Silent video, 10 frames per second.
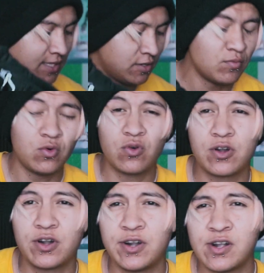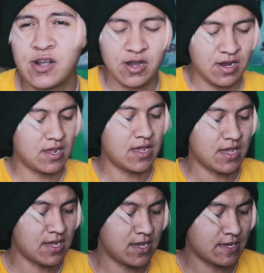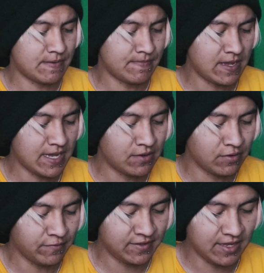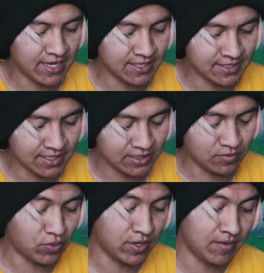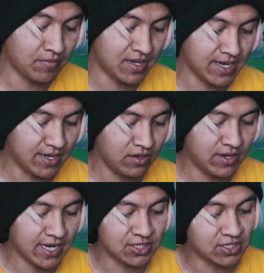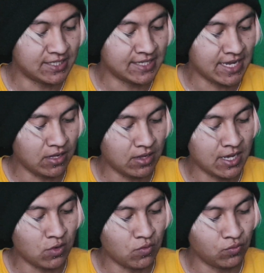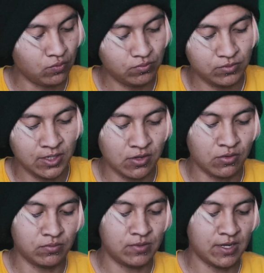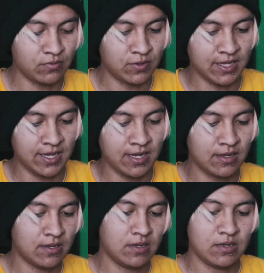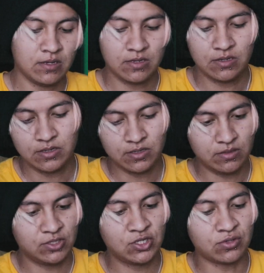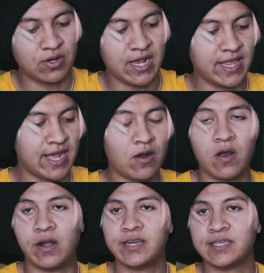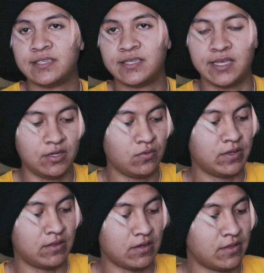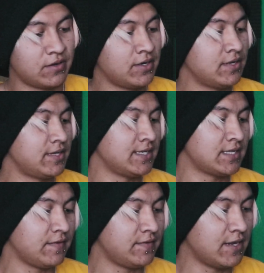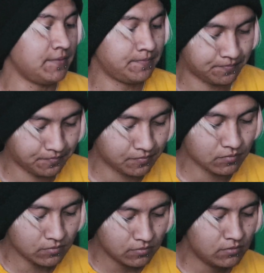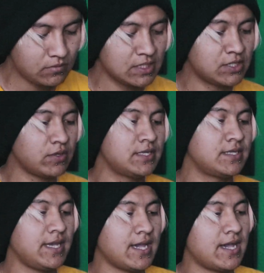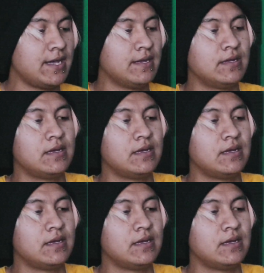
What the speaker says: a little more, I don't know if I can say disappointing, but you can actually tell how they don't really try that hard as they do with other things that they've done. So this is the